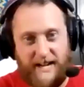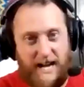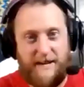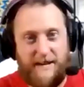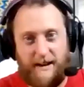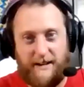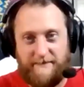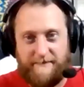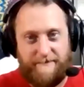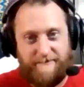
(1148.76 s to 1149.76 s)
like I'm not
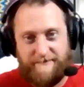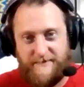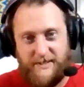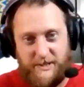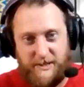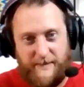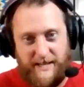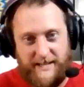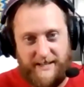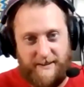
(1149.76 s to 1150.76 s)
on social
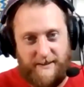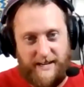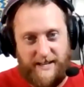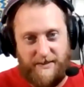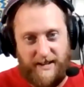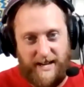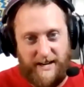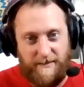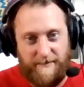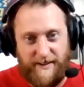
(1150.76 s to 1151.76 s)
media or anything.
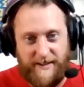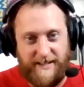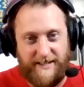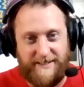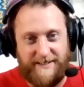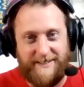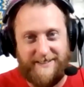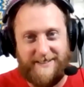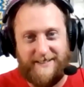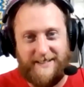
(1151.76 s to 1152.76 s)
I don't fucking,
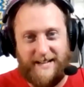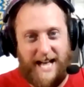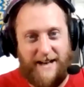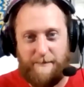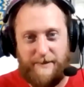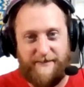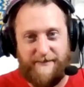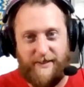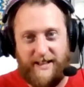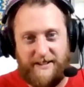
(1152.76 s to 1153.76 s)
I haven't been
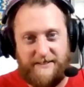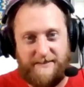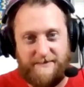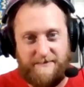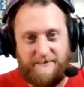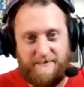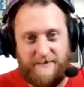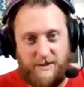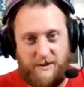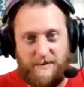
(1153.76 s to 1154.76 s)
yes. for like
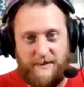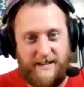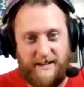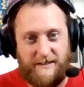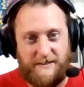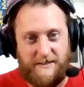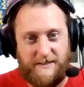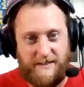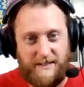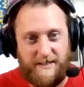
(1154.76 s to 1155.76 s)
two three
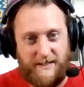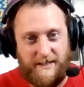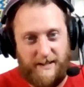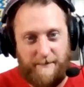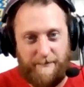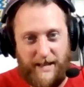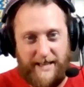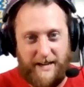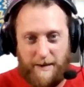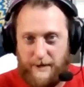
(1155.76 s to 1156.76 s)
years. Um,
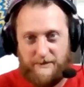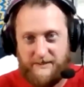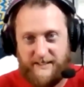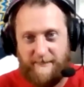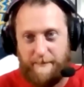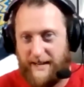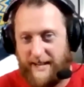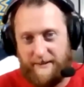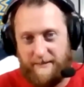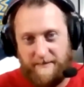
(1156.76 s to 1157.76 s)
I, like I'll post stuff, but
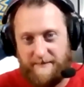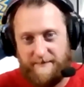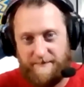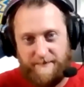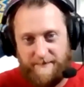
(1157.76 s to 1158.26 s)
I don't